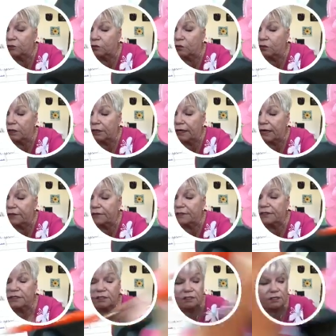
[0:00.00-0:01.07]
you want.
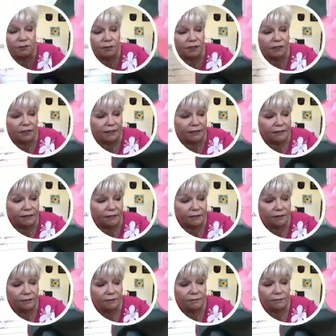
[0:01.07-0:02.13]
This is going to be
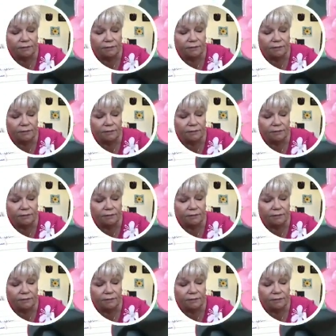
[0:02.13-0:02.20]
lace